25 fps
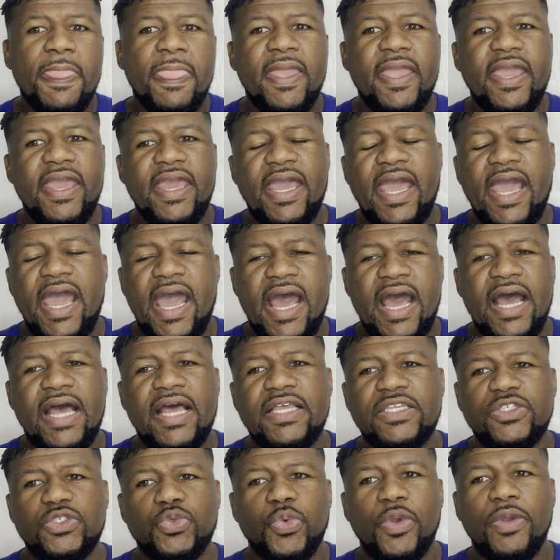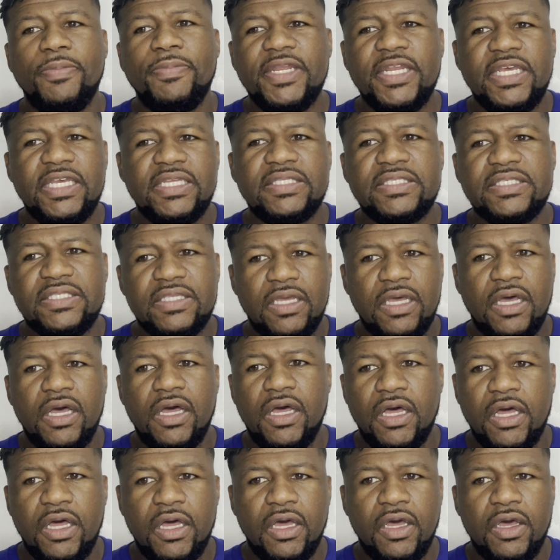It has remnants
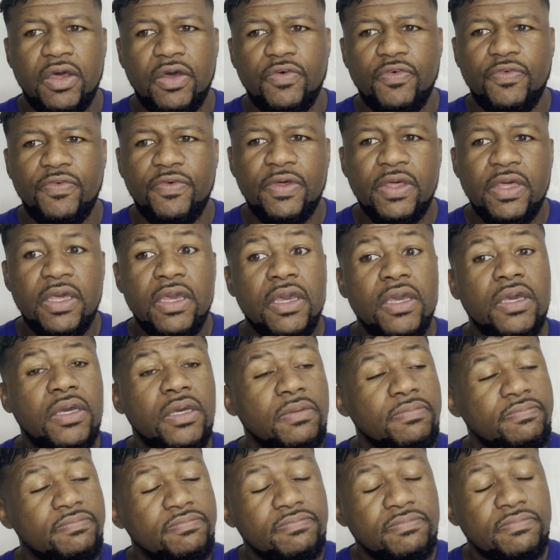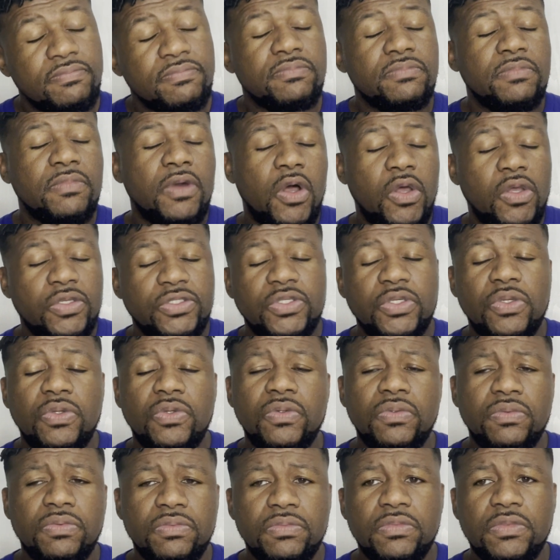of
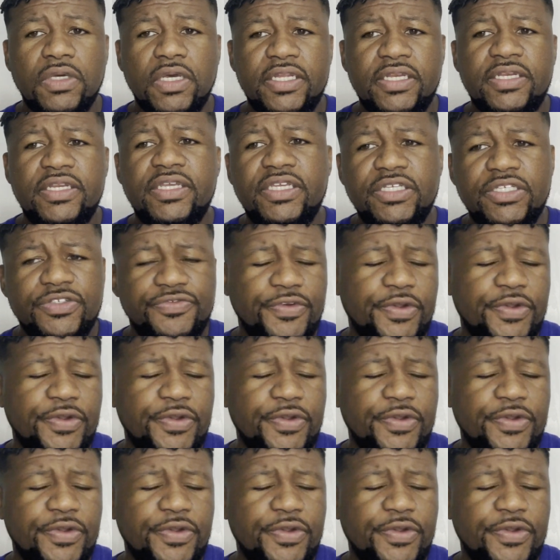also a niche